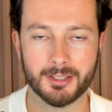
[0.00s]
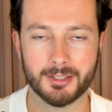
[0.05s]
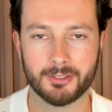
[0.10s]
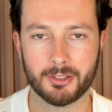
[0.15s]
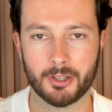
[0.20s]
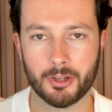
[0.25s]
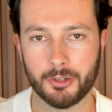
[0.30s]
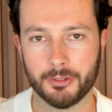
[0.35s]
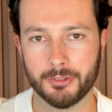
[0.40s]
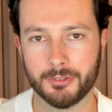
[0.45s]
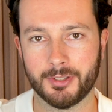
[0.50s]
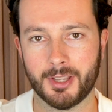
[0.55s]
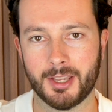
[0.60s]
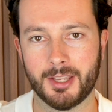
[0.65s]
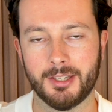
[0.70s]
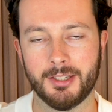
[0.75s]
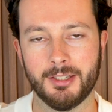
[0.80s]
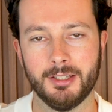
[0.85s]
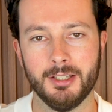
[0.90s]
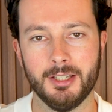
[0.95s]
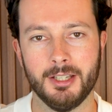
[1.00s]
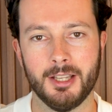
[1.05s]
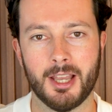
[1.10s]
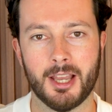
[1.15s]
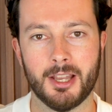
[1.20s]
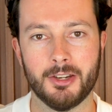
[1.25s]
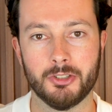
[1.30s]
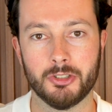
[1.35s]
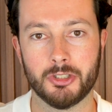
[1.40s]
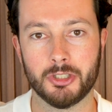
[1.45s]
this content
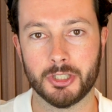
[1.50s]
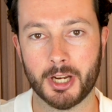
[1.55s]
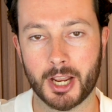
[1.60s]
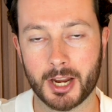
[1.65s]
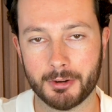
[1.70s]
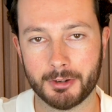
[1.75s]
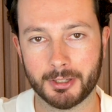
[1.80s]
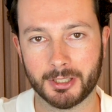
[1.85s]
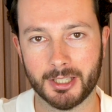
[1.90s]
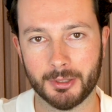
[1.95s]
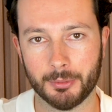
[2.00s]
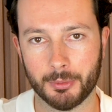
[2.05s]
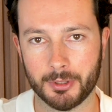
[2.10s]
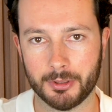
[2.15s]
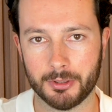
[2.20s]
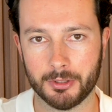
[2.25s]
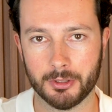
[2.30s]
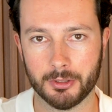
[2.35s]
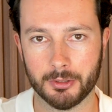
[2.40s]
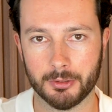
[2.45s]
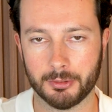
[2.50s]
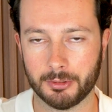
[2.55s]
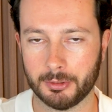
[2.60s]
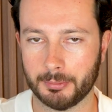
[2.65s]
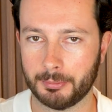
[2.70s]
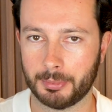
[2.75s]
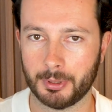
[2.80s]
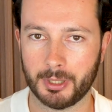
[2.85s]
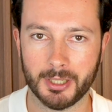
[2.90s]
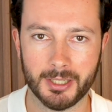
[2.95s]
and sharing it with you
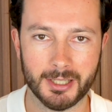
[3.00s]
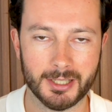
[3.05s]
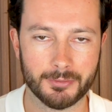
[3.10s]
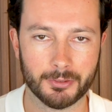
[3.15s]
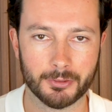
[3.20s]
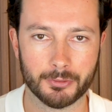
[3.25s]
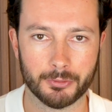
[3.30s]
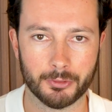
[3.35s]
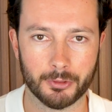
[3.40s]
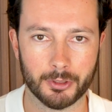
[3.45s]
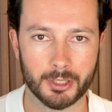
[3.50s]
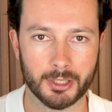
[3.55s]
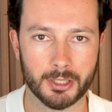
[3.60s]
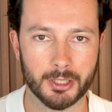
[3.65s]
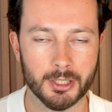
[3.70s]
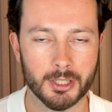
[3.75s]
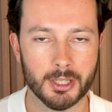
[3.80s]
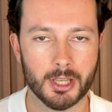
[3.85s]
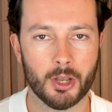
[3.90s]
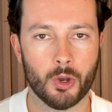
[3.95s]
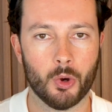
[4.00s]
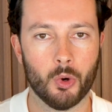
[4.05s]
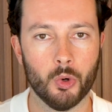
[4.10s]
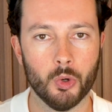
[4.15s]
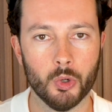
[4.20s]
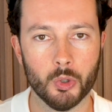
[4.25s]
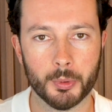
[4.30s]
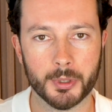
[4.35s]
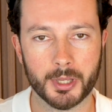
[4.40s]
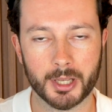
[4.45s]
completely for free.
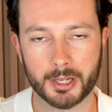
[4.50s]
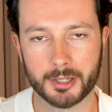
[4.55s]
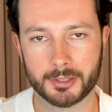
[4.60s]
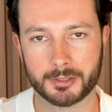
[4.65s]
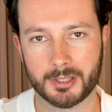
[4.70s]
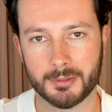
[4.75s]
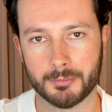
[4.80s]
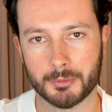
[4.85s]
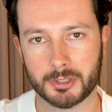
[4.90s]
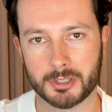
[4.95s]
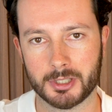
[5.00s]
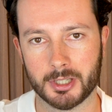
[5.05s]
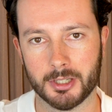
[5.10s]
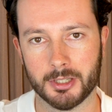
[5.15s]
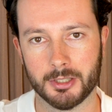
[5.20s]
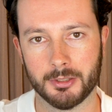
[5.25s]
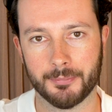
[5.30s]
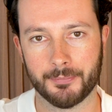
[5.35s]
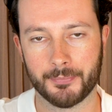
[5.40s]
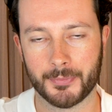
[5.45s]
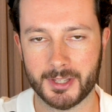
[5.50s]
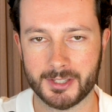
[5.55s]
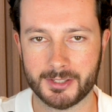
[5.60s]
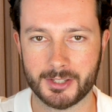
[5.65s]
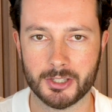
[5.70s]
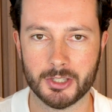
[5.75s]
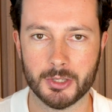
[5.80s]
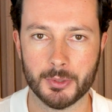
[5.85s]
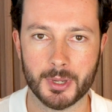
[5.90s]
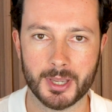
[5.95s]
All we ask in return is
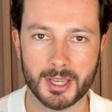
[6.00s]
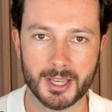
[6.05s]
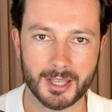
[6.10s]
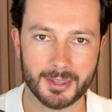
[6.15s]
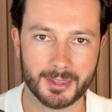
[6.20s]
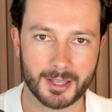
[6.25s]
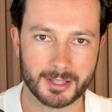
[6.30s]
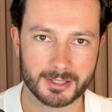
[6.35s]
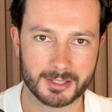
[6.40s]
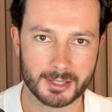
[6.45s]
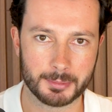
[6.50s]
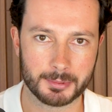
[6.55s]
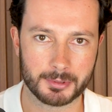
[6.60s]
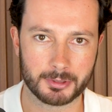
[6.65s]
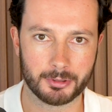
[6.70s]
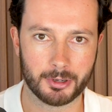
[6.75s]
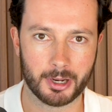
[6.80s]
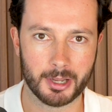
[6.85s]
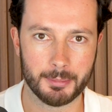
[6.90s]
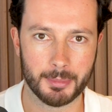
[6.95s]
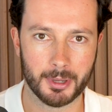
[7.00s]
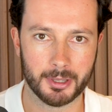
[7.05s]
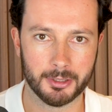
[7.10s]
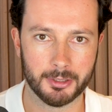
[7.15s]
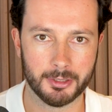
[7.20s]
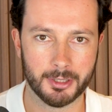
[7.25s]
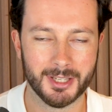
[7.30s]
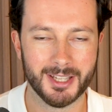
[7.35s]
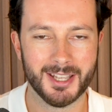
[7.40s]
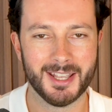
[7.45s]
that you hit that subscribe
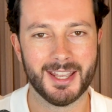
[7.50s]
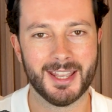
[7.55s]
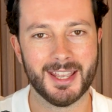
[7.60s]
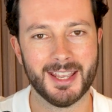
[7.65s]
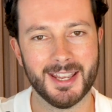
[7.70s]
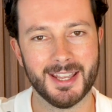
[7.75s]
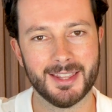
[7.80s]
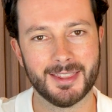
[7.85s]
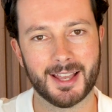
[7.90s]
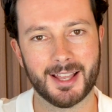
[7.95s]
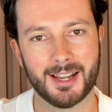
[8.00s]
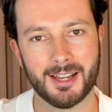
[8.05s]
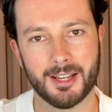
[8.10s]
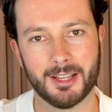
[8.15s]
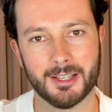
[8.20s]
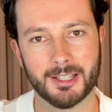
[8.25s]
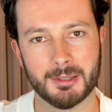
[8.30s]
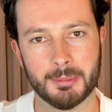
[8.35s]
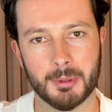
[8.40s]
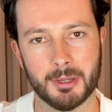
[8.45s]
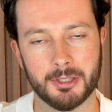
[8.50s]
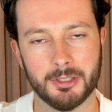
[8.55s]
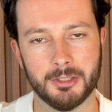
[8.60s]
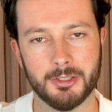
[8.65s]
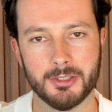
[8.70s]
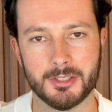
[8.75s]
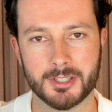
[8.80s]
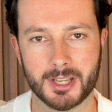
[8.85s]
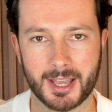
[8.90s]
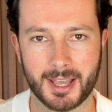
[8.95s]
button, hit that like
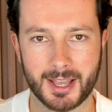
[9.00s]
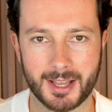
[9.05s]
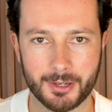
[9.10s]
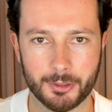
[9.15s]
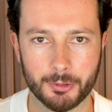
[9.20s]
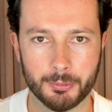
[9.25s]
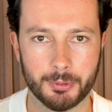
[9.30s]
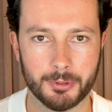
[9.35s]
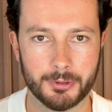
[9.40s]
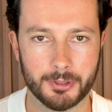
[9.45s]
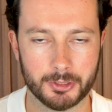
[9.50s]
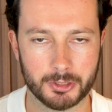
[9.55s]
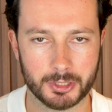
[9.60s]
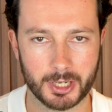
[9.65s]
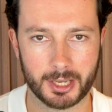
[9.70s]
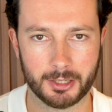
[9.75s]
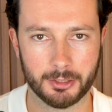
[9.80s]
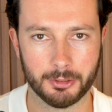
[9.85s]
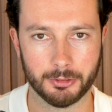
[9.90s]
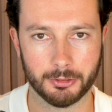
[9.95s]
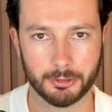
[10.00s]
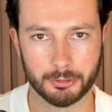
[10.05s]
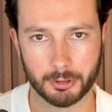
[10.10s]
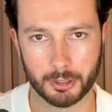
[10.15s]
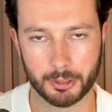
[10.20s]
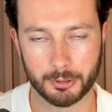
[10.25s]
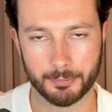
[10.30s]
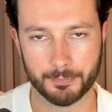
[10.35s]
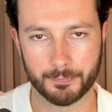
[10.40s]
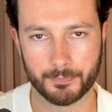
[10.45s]
button to help the channel
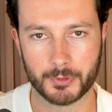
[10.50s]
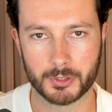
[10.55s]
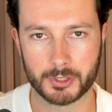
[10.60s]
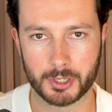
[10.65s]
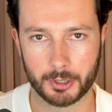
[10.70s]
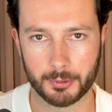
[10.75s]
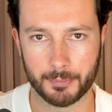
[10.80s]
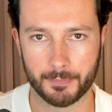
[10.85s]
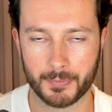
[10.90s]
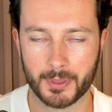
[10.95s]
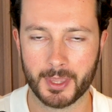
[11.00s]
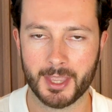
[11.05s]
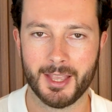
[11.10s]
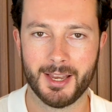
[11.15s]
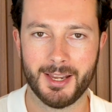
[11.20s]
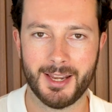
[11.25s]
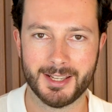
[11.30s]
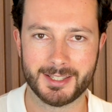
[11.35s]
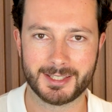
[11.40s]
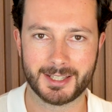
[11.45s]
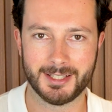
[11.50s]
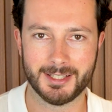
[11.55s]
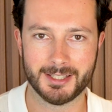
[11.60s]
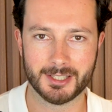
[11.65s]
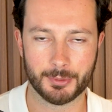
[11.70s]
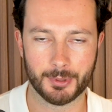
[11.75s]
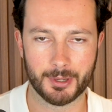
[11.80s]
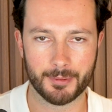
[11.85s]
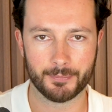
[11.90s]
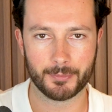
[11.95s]
grow. So let's get
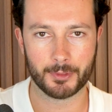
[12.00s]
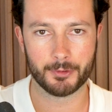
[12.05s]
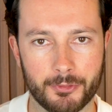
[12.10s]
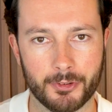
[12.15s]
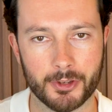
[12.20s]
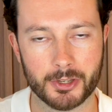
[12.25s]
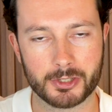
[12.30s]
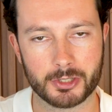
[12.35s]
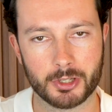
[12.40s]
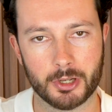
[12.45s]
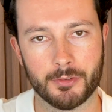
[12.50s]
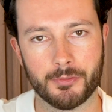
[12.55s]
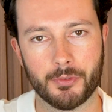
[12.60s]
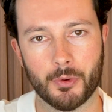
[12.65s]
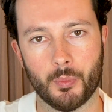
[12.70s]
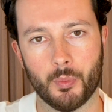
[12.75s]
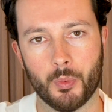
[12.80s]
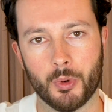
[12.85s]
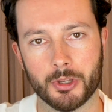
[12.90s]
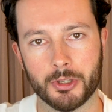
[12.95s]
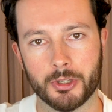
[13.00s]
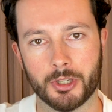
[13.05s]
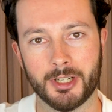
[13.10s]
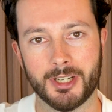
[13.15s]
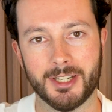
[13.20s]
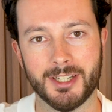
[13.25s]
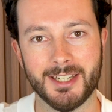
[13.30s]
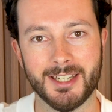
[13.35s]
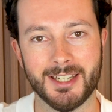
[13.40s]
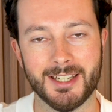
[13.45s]
into it. First off, what you're
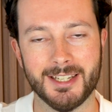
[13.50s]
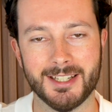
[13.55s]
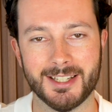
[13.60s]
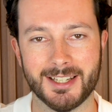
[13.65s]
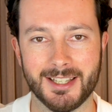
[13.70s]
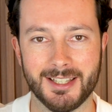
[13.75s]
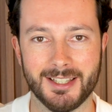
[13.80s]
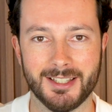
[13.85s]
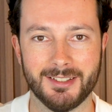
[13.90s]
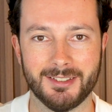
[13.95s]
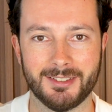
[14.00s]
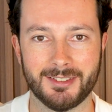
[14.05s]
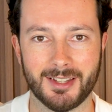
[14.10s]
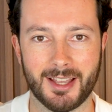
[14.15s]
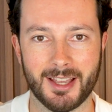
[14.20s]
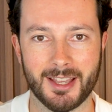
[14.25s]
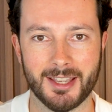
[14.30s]
going to need is